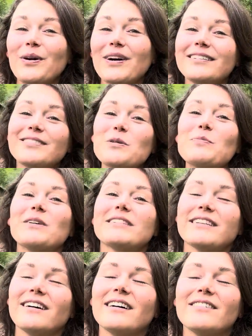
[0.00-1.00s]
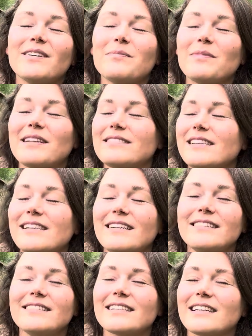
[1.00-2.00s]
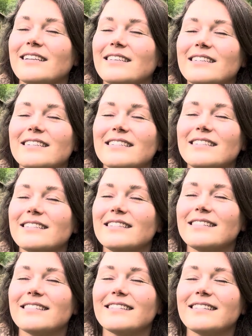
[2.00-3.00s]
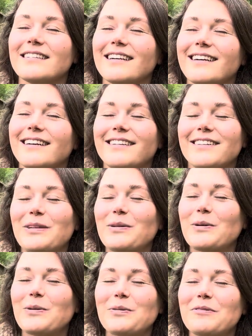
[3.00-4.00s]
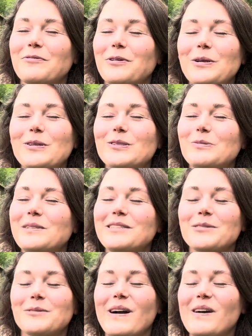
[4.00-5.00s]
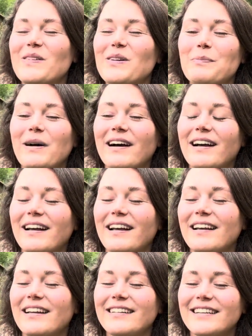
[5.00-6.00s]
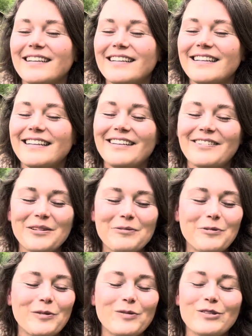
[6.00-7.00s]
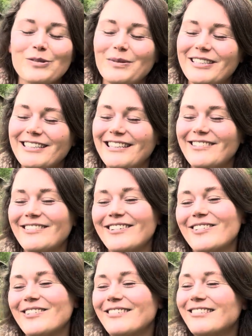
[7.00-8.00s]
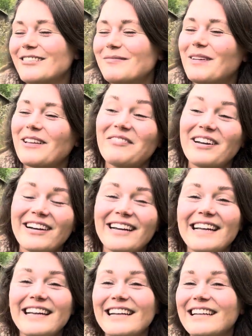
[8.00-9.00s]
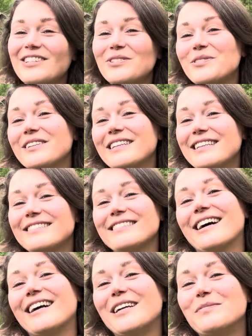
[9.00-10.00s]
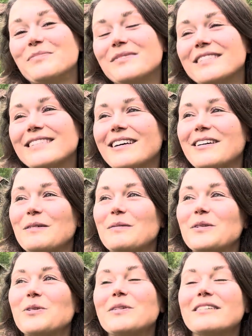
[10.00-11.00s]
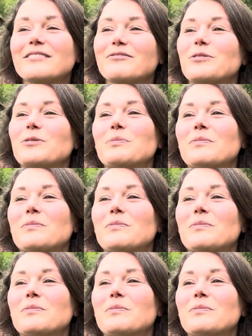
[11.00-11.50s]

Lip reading: so much love and blessings, and, you know, for you to be surrounded by, you know, the wolf spirit, unicorns, Mother Mary during these times, during this full